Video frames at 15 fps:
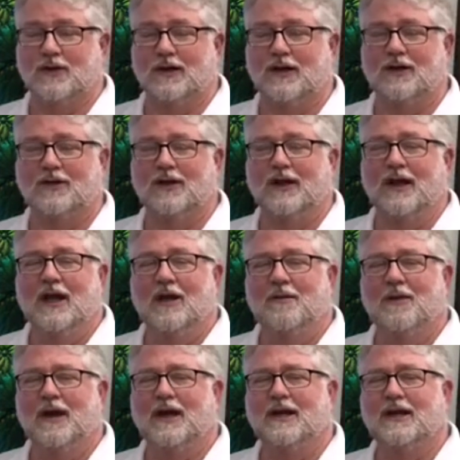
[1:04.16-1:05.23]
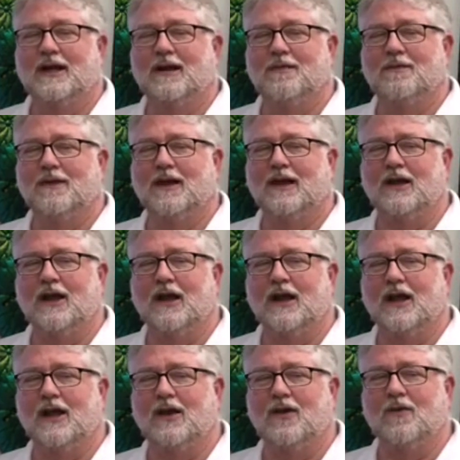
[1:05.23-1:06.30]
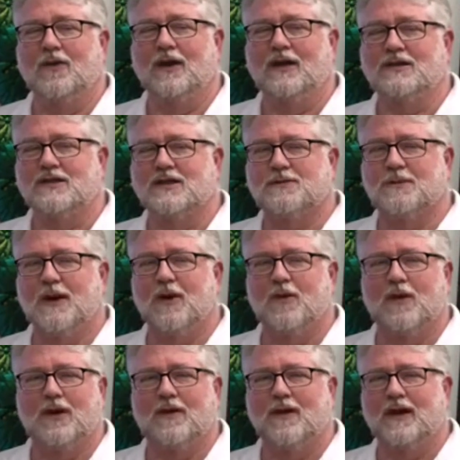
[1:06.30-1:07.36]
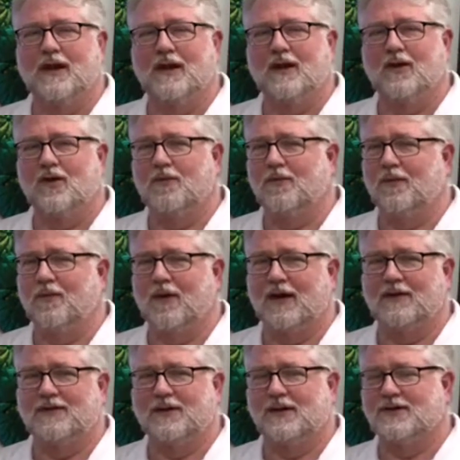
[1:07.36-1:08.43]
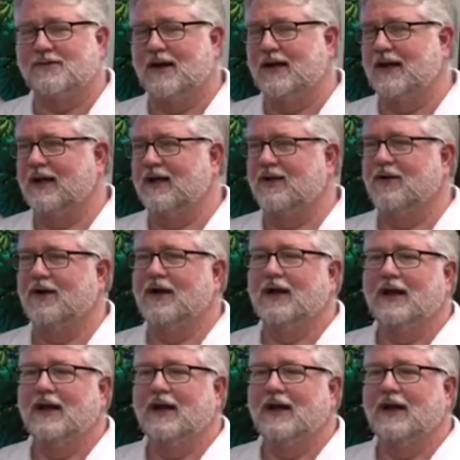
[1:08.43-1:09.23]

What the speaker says: well. But let's dispel one of the old wives' tales right now.